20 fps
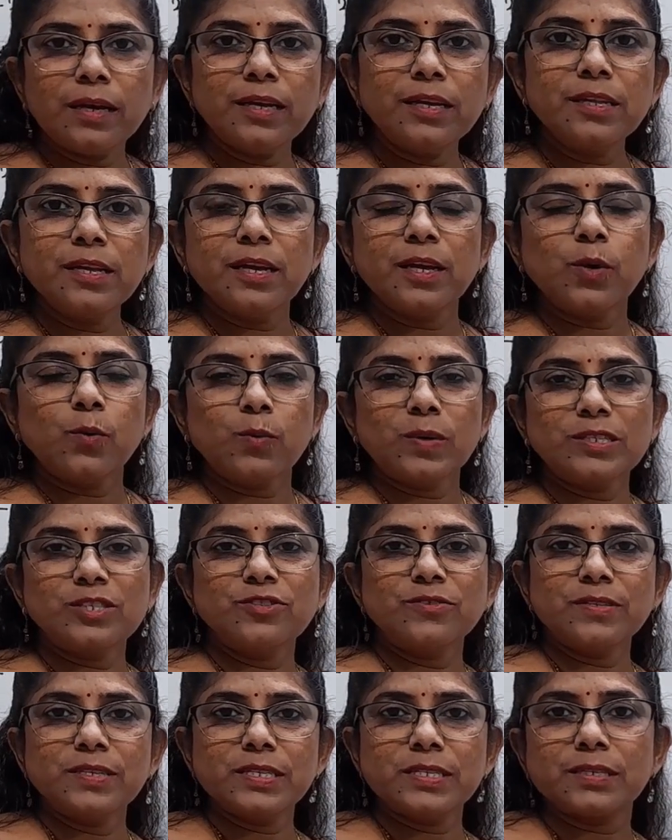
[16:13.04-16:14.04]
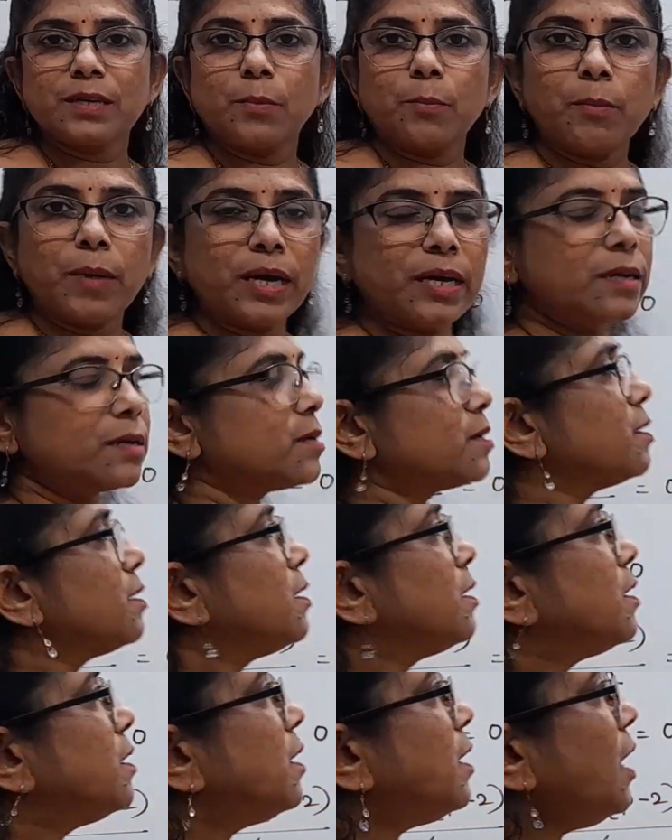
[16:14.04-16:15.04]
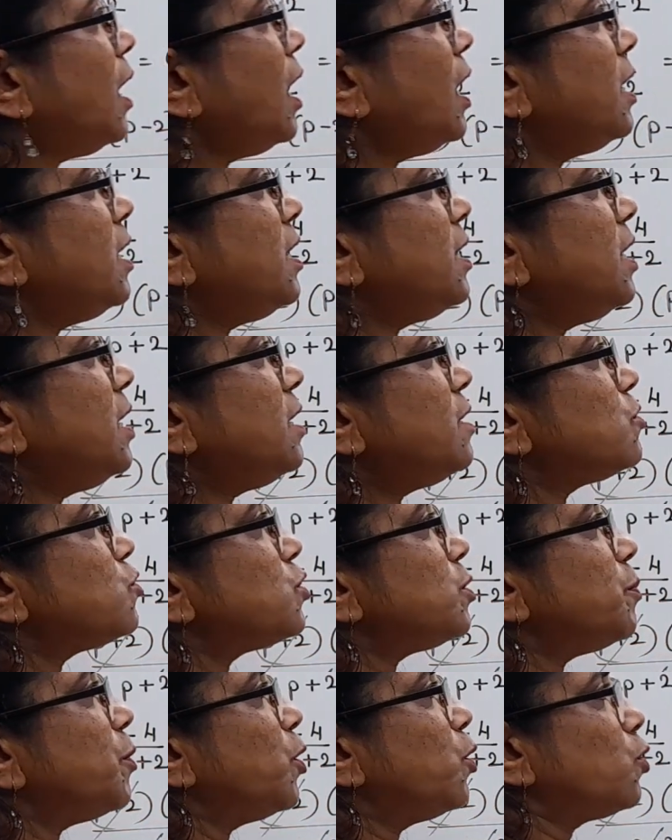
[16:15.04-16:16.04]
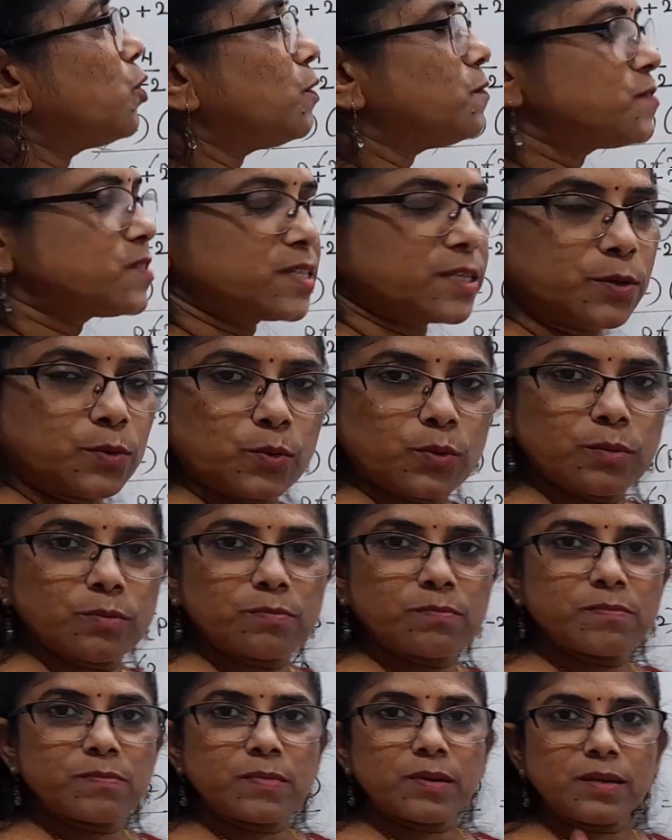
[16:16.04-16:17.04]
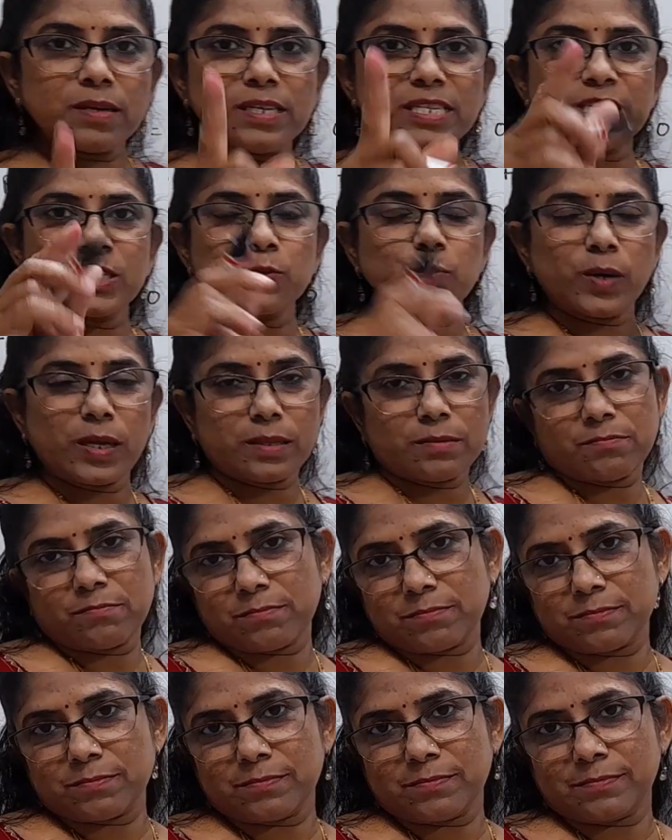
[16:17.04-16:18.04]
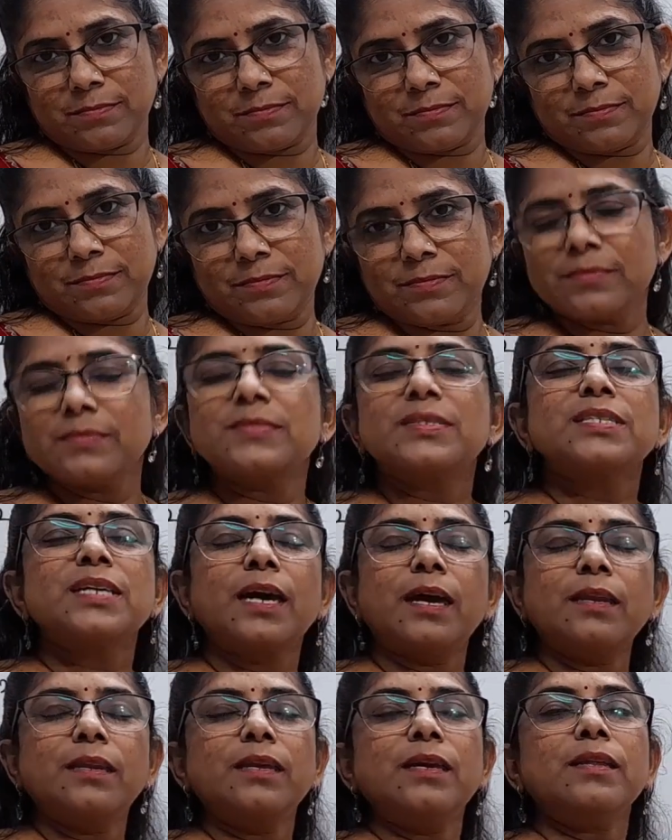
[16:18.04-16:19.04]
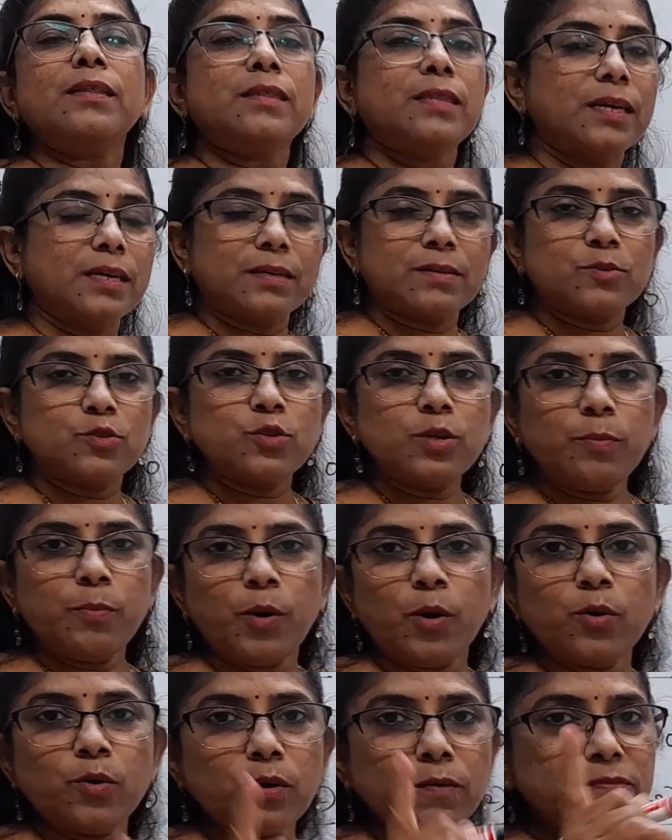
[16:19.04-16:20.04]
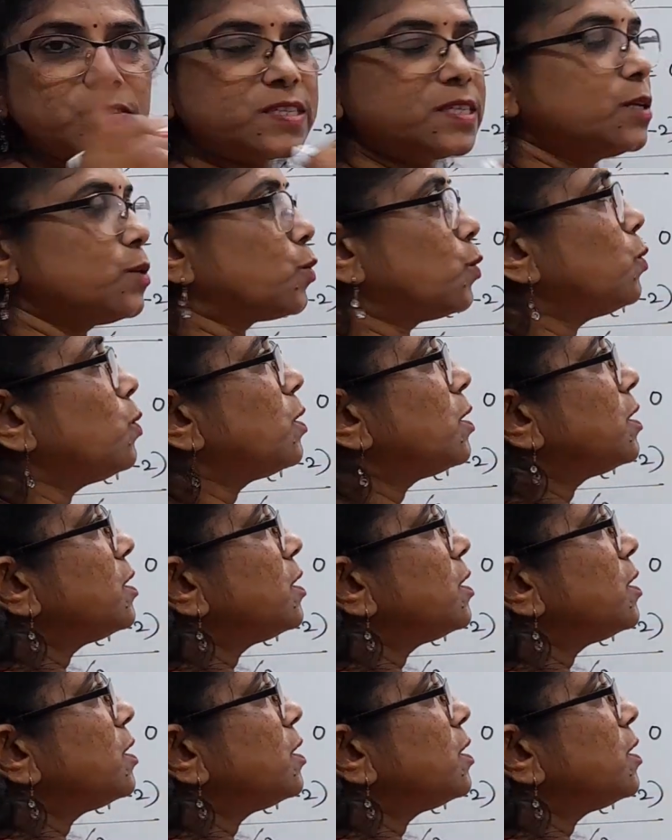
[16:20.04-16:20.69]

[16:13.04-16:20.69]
linear equation is combined. Anything to the power of 0 is 1. Anything to the power of 0